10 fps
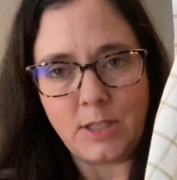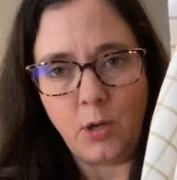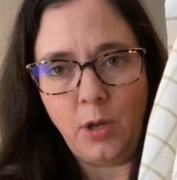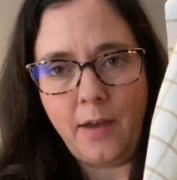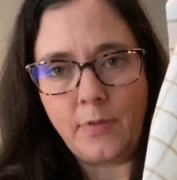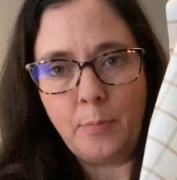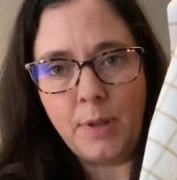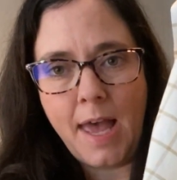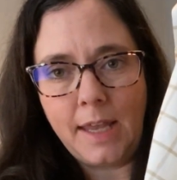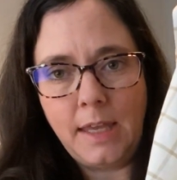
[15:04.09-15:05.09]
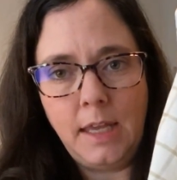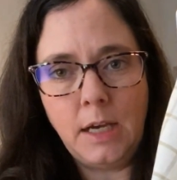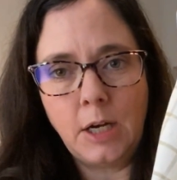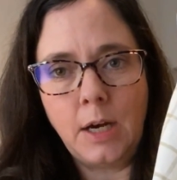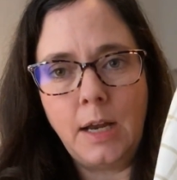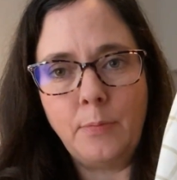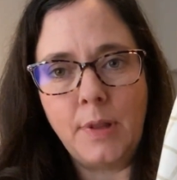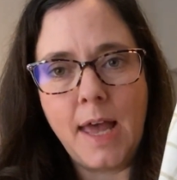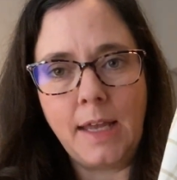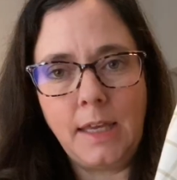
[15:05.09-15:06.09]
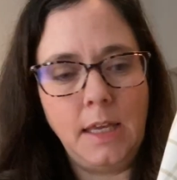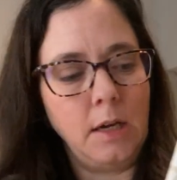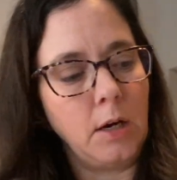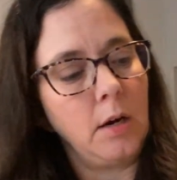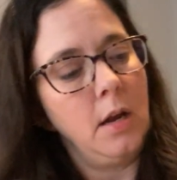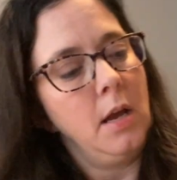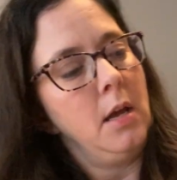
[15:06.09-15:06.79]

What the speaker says: So you have the black here and black here.